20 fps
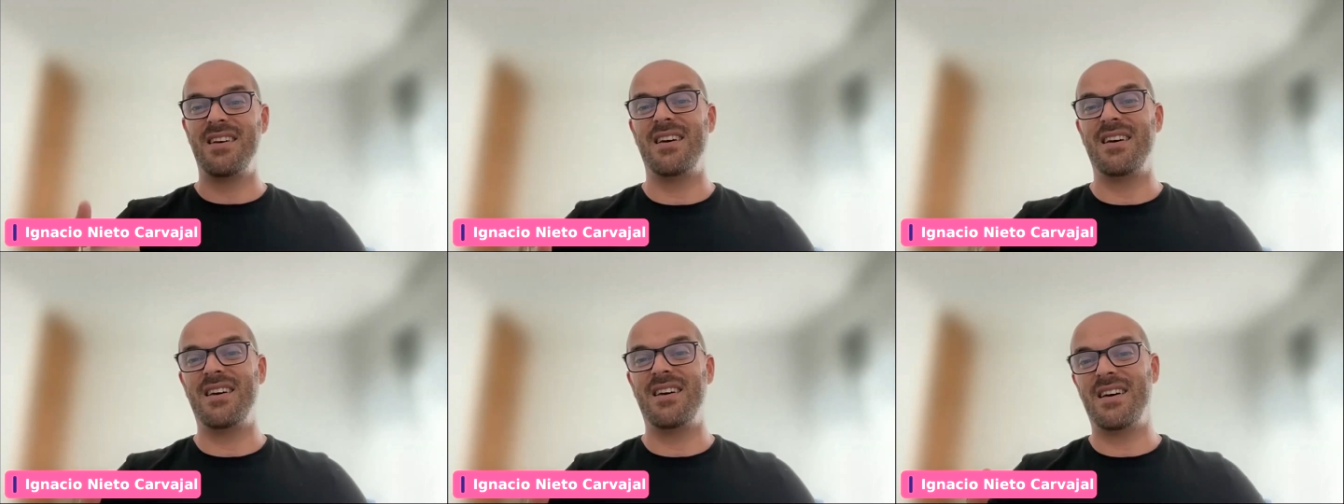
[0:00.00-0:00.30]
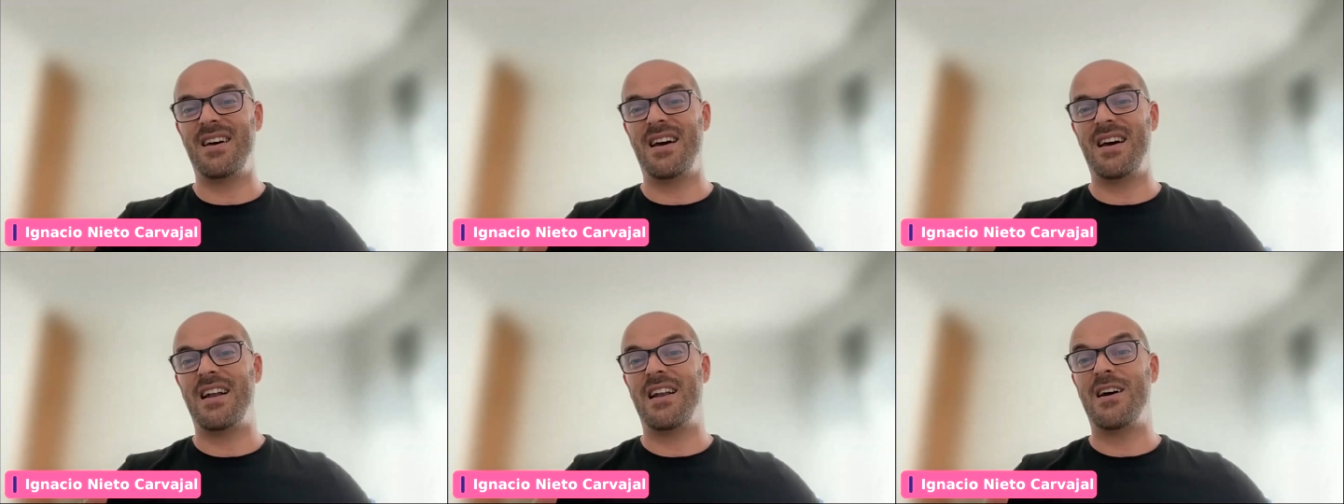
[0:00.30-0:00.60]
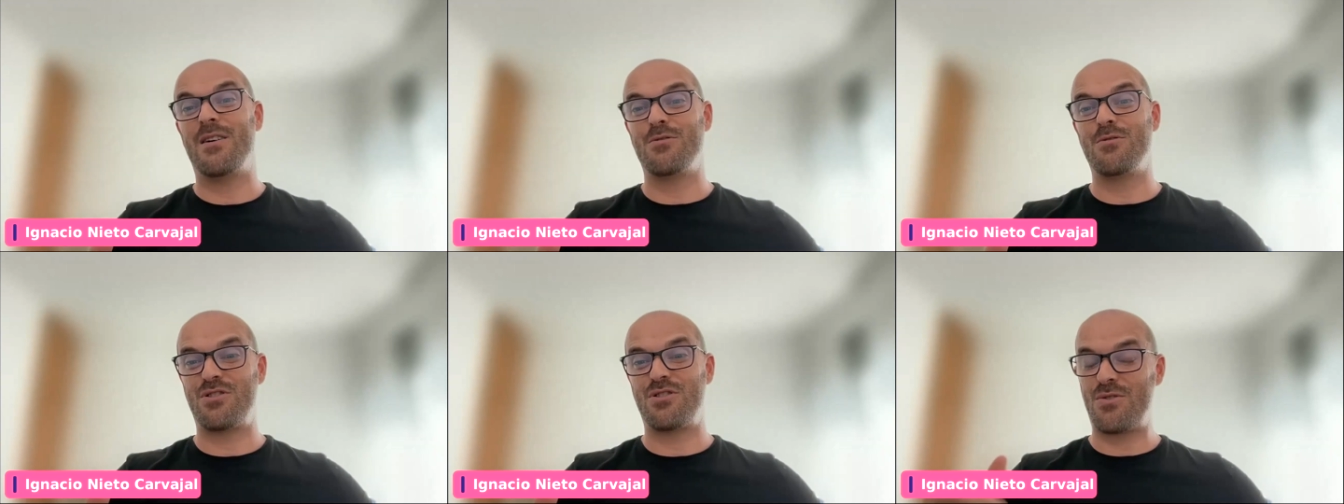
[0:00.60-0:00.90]

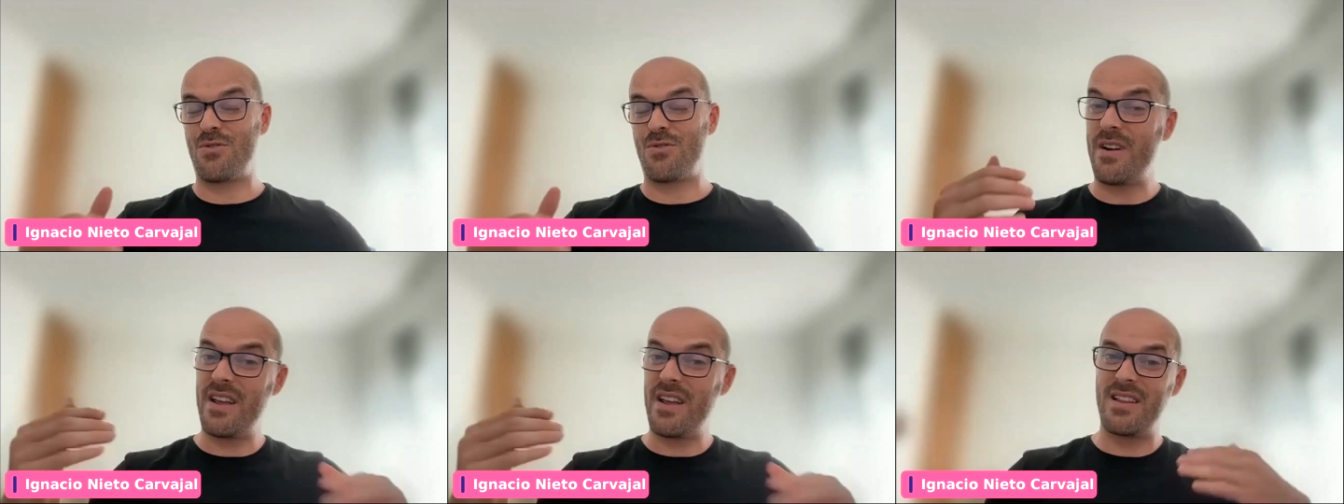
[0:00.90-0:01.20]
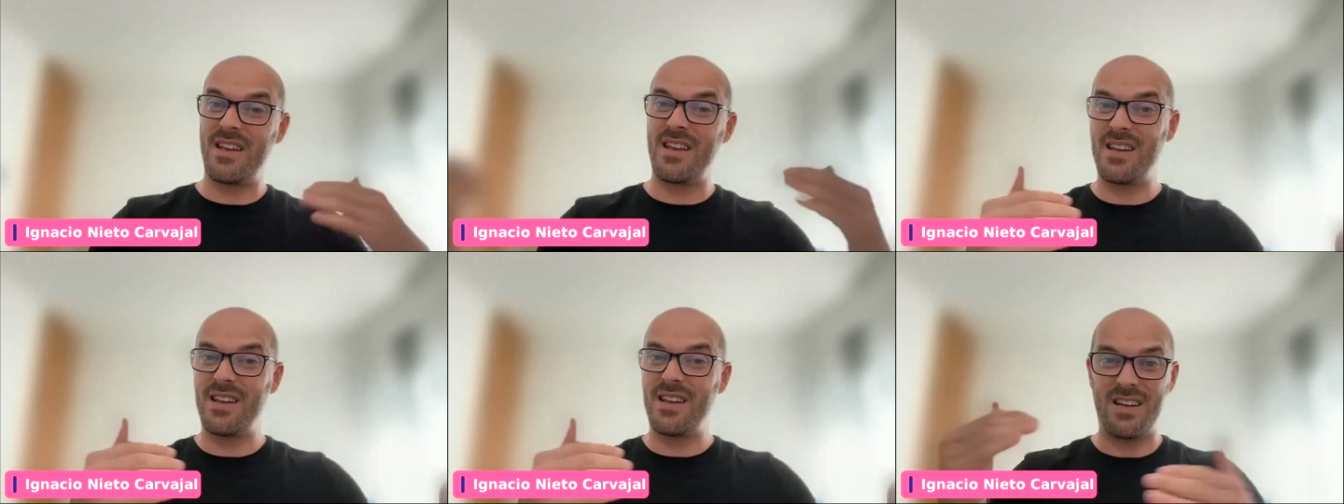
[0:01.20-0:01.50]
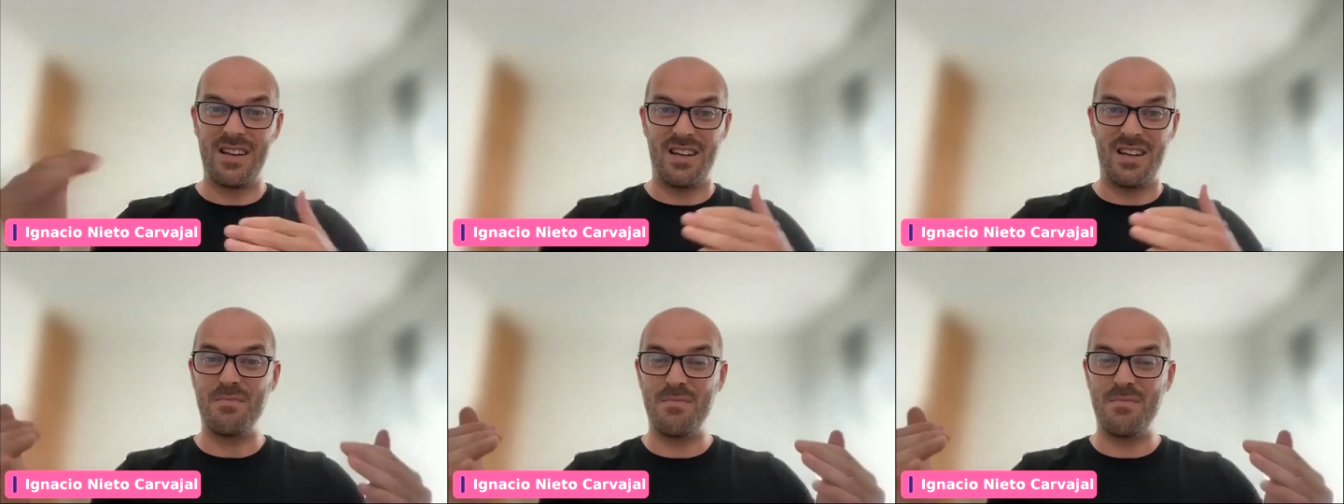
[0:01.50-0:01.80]
allows trading
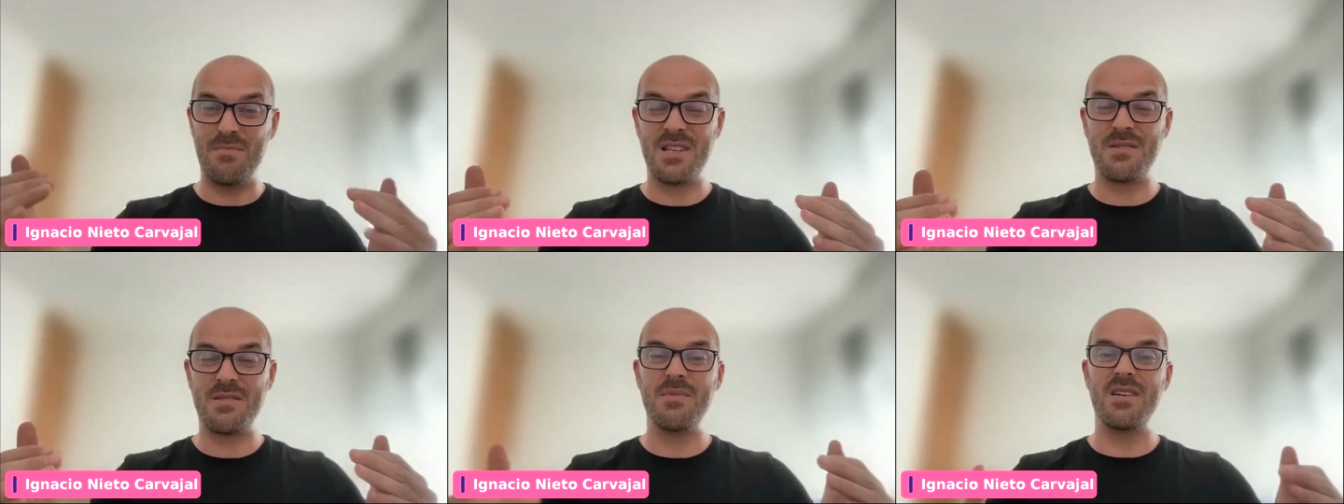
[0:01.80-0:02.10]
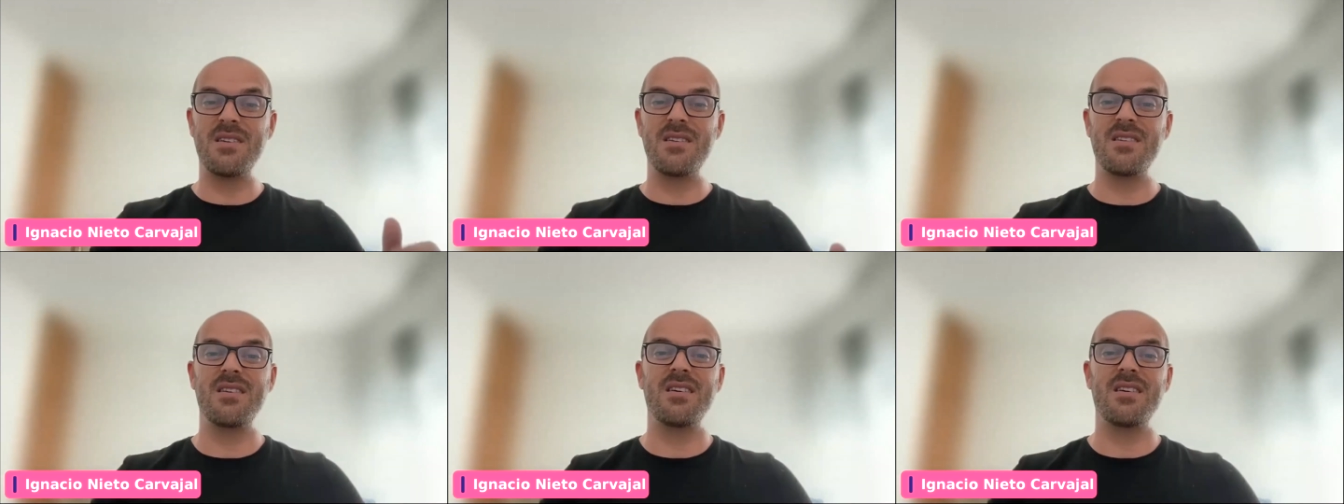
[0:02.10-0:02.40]
and investment